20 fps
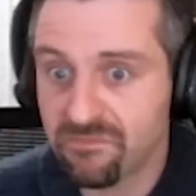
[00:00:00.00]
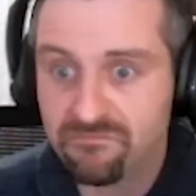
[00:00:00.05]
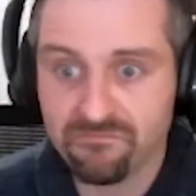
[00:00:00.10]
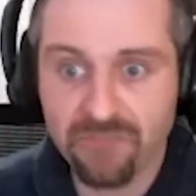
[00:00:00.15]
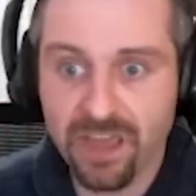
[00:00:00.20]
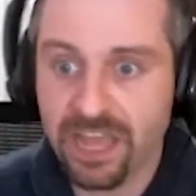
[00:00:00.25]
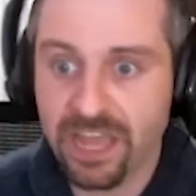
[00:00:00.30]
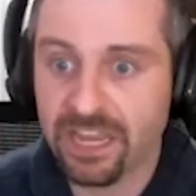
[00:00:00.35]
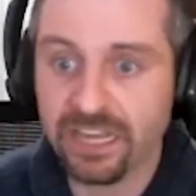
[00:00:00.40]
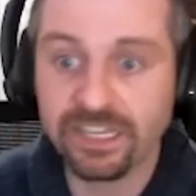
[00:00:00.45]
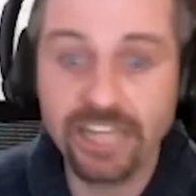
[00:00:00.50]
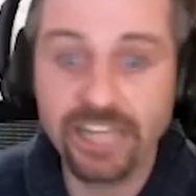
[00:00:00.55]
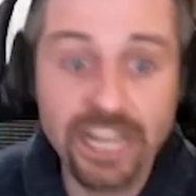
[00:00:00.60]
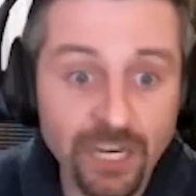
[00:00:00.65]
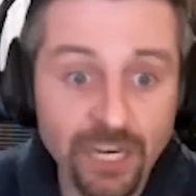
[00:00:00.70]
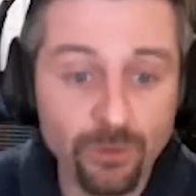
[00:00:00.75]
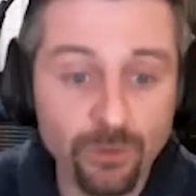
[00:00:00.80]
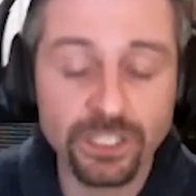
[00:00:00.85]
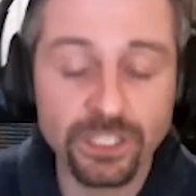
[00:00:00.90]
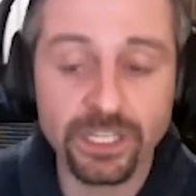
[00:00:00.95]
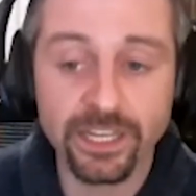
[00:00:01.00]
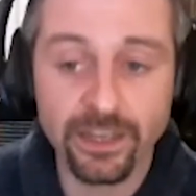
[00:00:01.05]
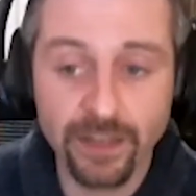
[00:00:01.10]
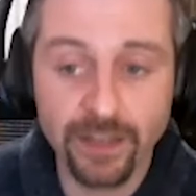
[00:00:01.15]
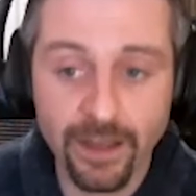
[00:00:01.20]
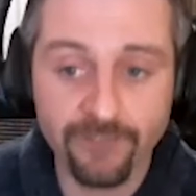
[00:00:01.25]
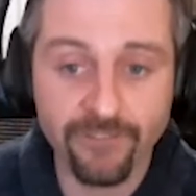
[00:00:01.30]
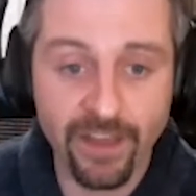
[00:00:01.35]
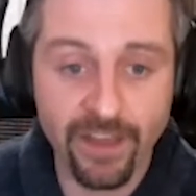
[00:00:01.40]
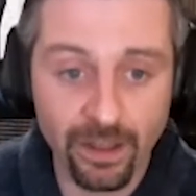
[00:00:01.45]
a continuously
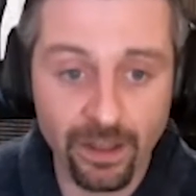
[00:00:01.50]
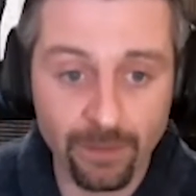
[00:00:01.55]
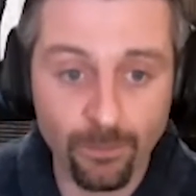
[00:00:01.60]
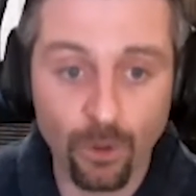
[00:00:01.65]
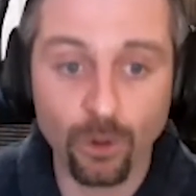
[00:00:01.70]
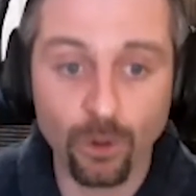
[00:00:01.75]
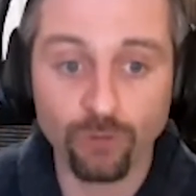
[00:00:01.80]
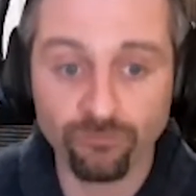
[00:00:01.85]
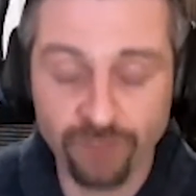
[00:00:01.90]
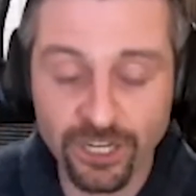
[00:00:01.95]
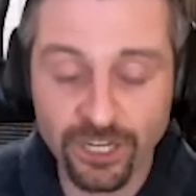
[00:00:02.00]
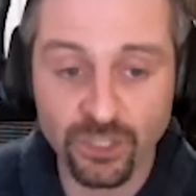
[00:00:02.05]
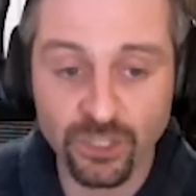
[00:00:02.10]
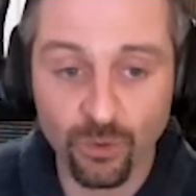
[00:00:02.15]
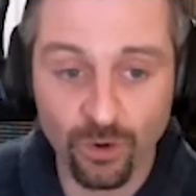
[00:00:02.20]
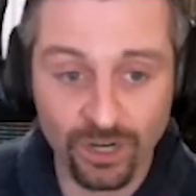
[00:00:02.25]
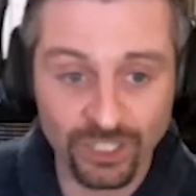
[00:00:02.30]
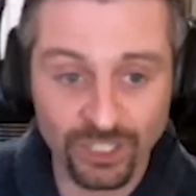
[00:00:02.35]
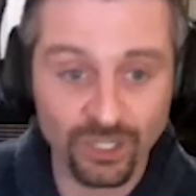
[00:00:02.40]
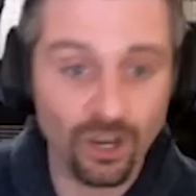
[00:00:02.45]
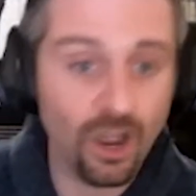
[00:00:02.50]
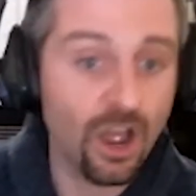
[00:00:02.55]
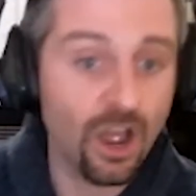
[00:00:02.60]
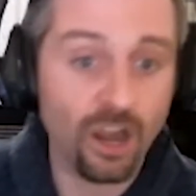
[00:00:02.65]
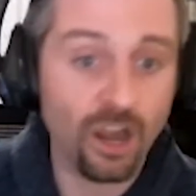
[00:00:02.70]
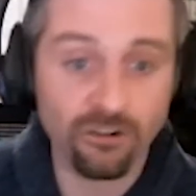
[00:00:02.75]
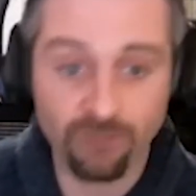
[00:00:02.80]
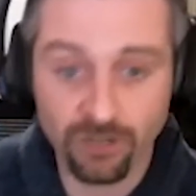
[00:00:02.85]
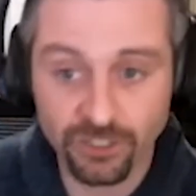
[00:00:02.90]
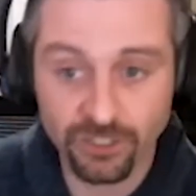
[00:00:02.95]
available resource
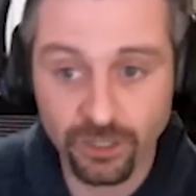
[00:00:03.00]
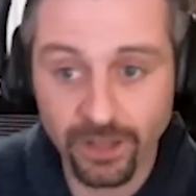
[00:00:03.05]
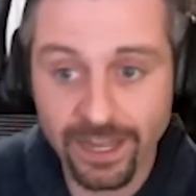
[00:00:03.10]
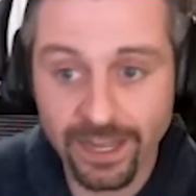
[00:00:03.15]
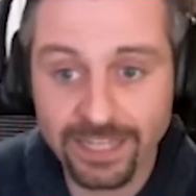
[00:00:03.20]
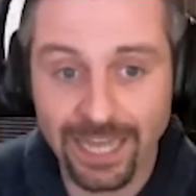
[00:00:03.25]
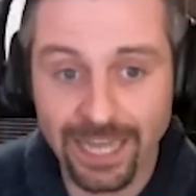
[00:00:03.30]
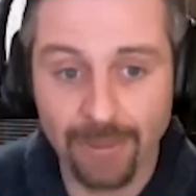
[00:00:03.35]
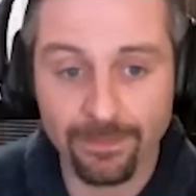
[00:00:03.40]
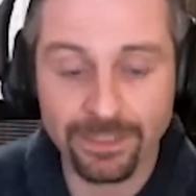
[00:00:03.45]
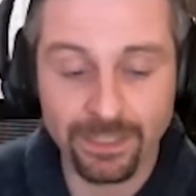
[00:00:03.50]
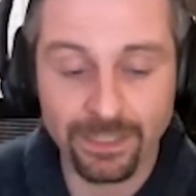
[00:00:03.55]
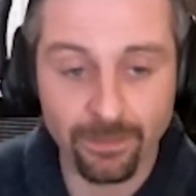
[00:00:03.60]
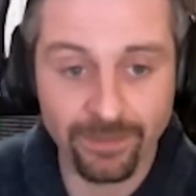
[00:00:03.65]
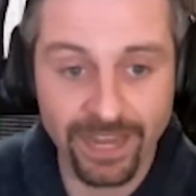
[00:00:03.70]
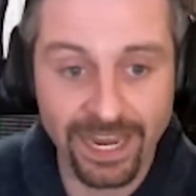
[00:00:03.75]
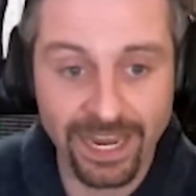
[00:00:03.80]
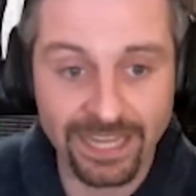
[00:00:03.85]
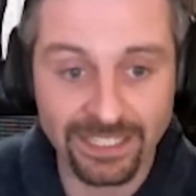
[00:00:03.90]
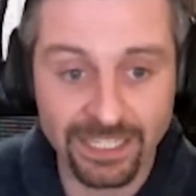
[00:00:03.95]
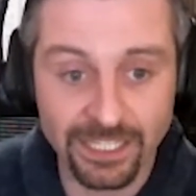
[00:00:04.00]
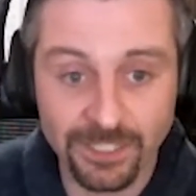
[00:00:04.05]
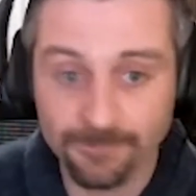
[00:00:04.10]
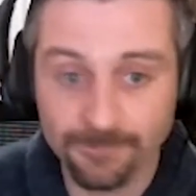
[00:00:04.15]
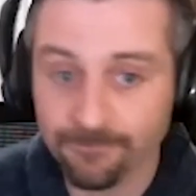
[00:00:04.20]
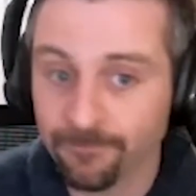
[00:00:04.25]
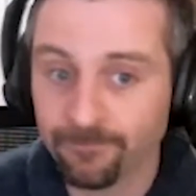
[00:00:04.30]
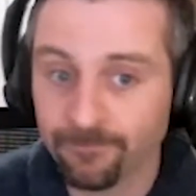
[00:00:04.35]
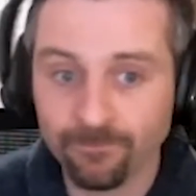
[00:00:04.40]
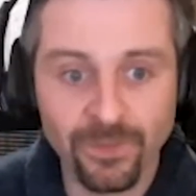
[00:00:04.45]
across the landscape in some
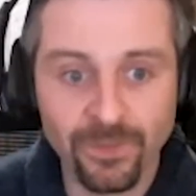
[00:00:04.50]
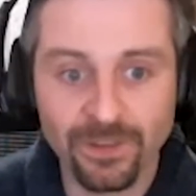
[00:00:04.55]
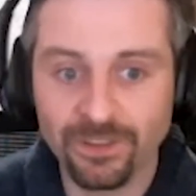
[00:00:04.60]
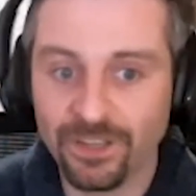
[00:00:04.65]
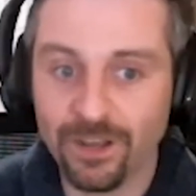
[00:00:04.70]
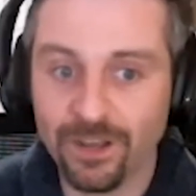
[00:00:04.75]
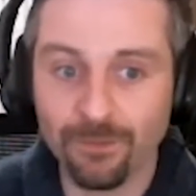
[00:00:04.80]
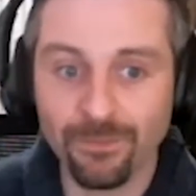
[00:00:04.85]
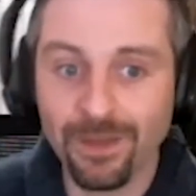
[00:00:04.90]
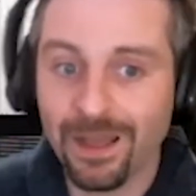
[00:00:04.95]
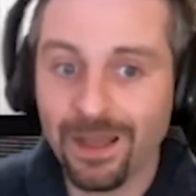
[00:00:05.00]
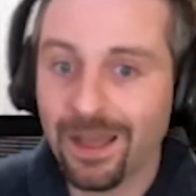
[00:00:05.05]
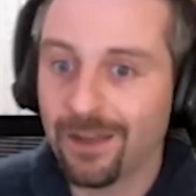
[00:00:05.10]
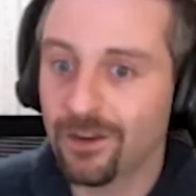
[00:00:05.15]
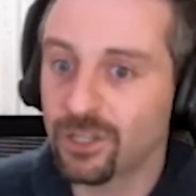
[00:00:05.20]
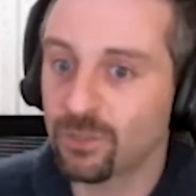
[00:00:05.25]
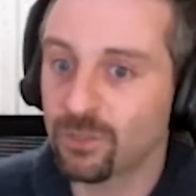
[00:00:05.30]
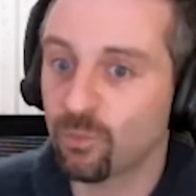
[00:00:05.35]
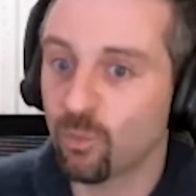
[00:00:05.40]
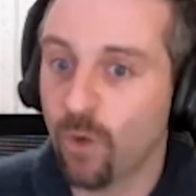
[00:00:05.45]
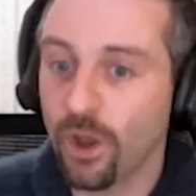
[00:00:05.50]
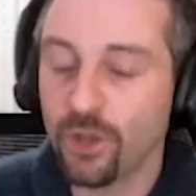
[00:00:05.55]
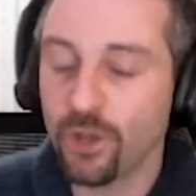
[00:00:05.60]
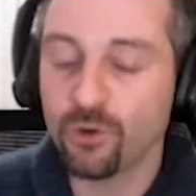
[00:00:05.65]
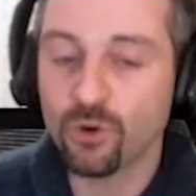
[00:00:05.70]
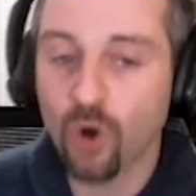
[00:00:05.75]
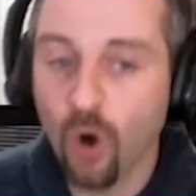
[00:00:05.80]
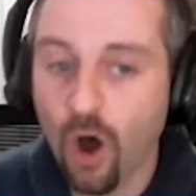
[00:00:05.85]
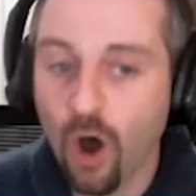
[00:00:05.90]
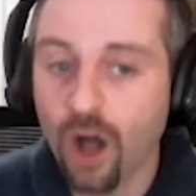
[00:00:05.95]
cases. Because what you
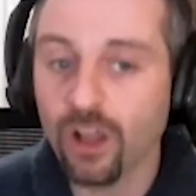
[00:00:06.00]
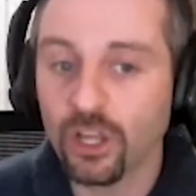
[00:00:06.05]
call a